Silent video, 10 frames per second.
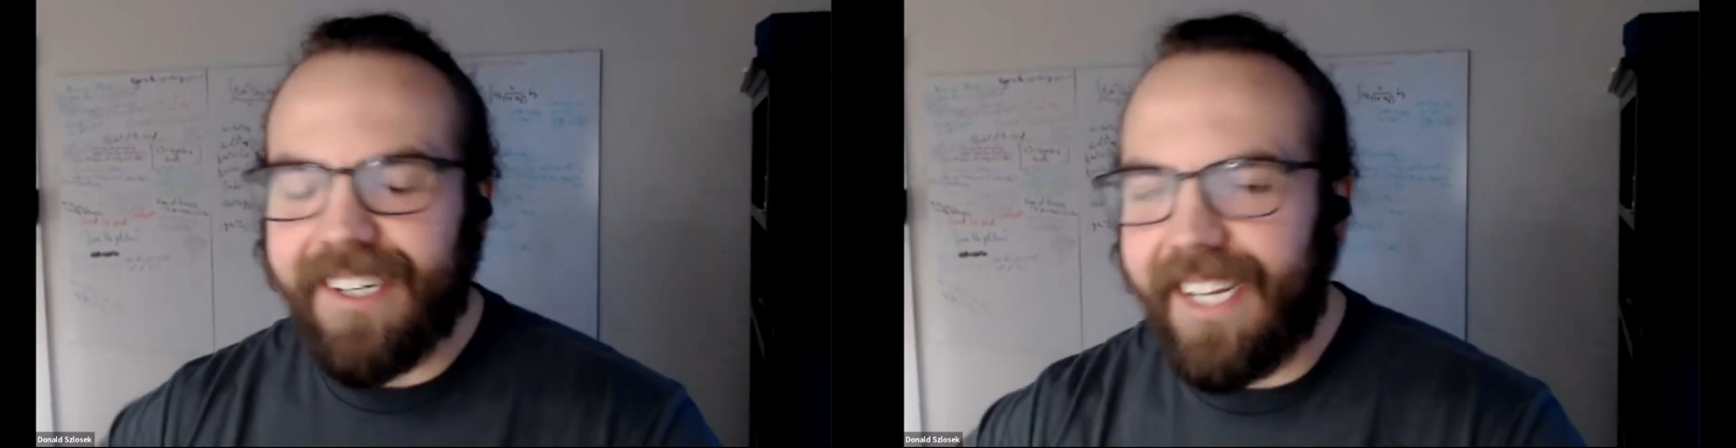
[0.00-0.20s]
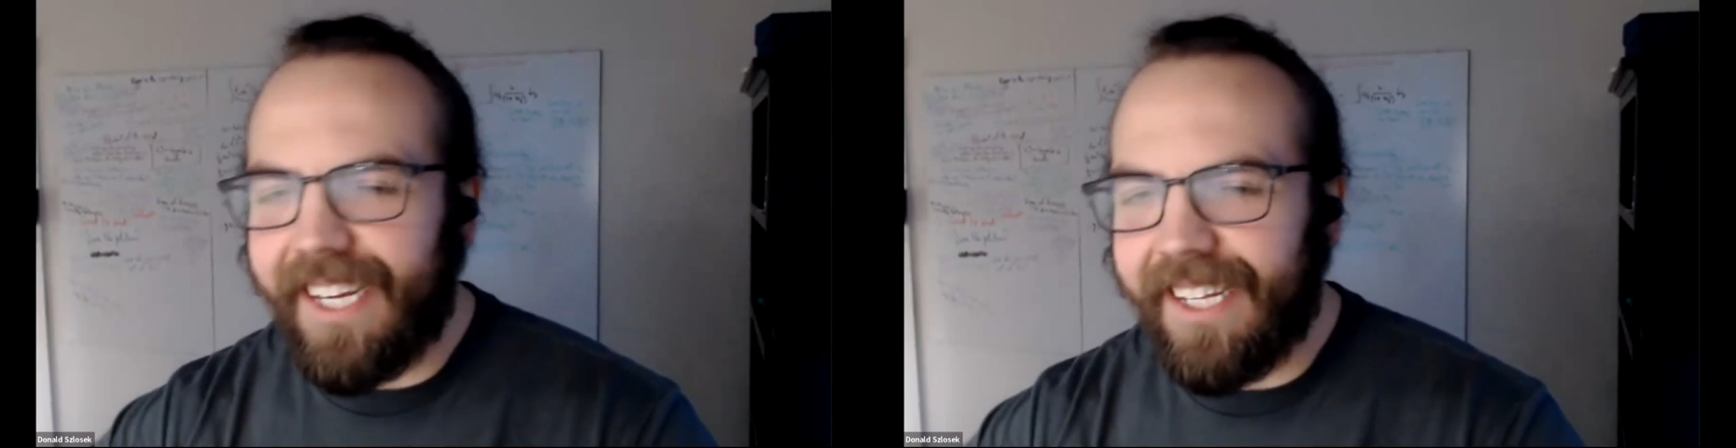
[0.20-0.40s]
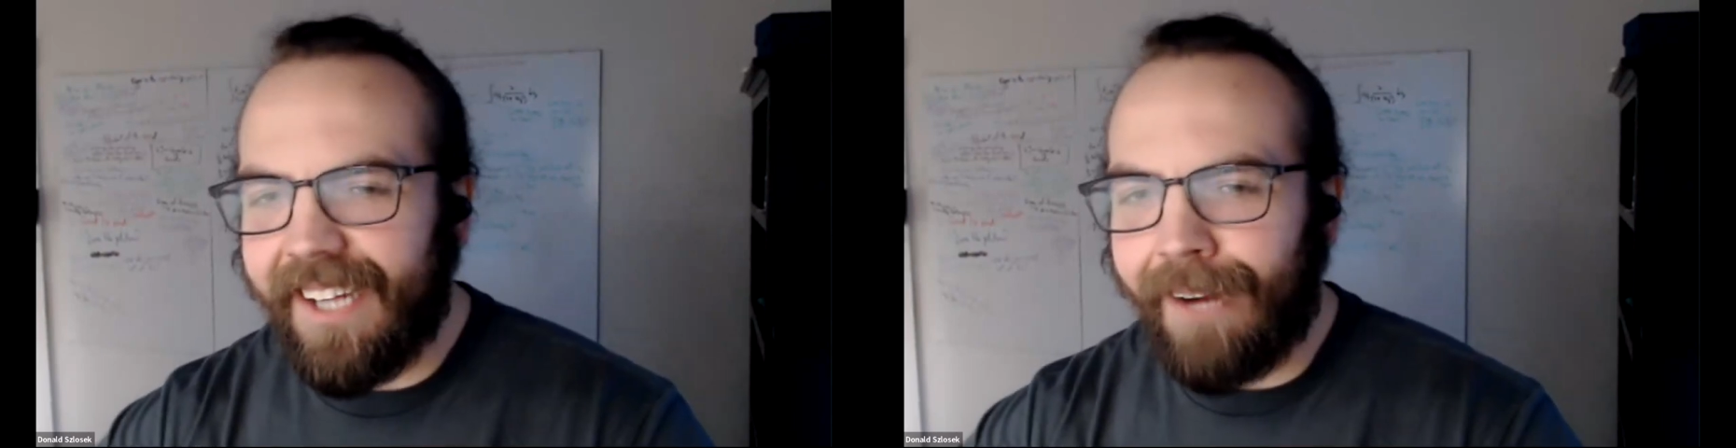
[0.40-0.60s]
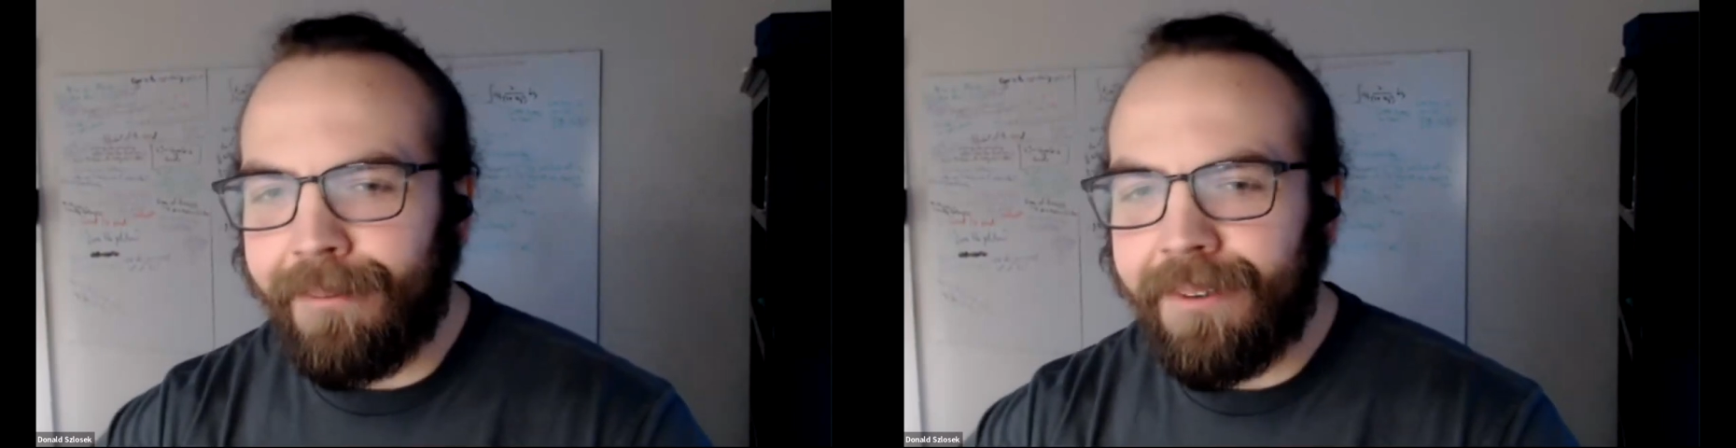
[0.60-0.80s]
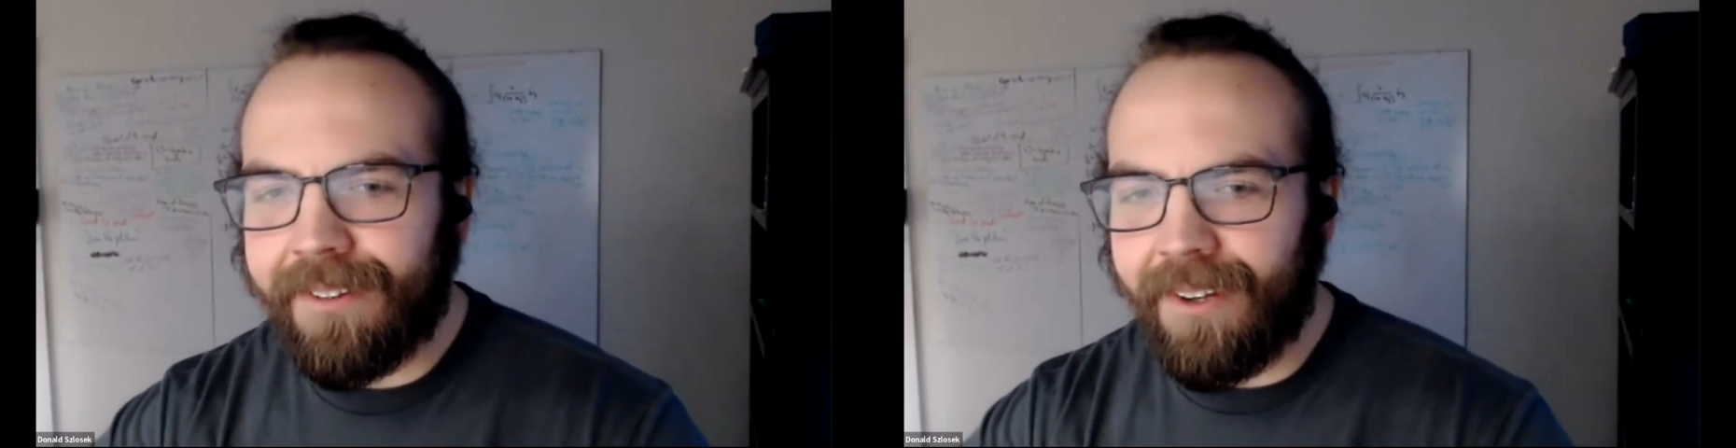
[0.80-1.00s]
and
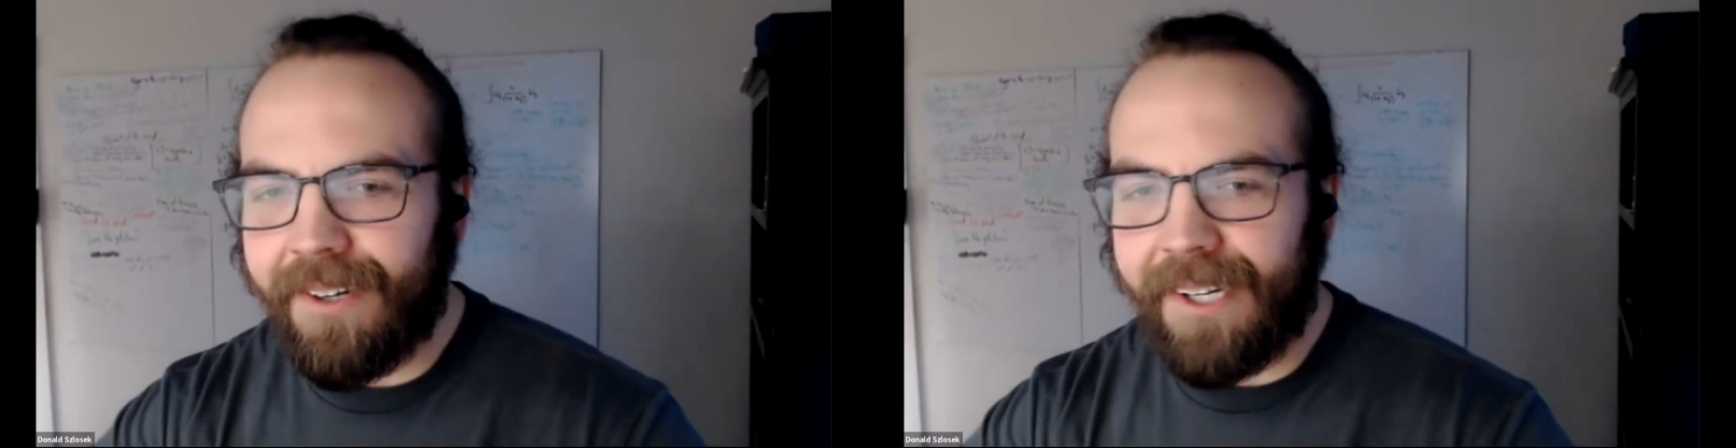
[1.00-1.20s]
I'm learning